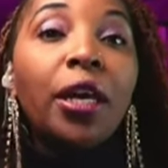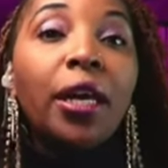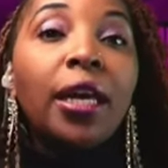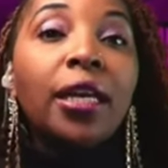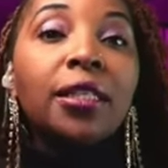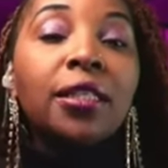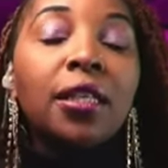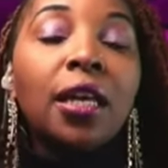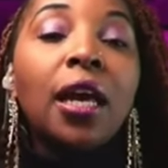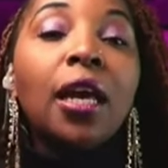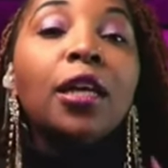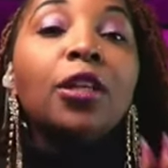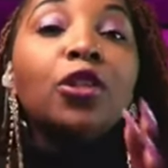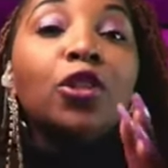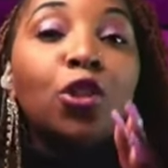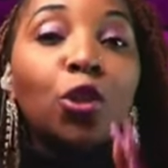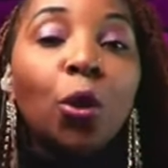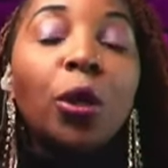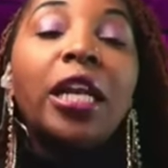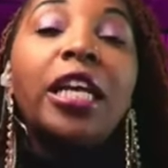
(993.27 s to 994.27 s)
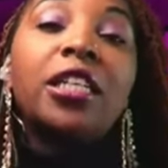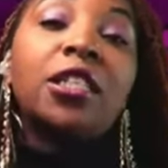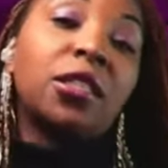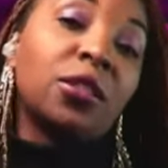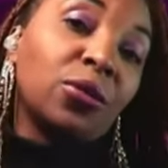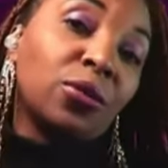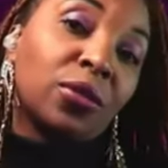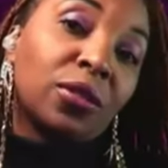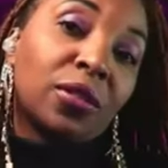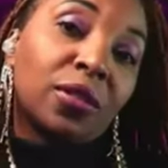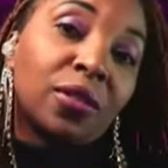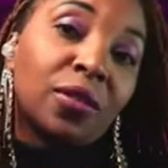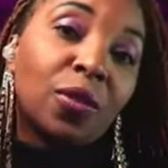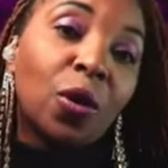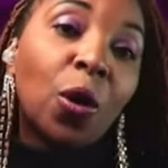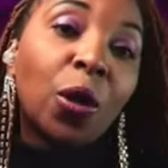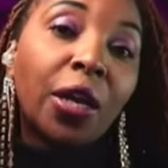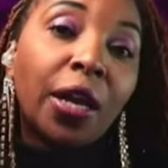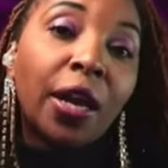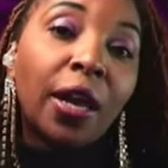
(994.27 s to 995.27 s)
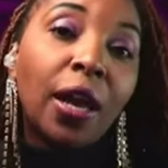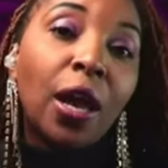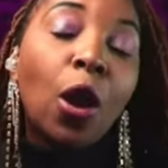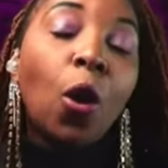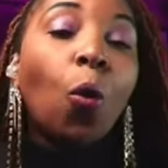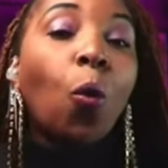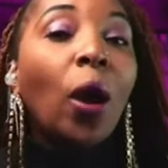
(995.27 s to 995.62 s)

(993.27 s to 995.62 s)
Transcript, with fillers: get donations? Okay?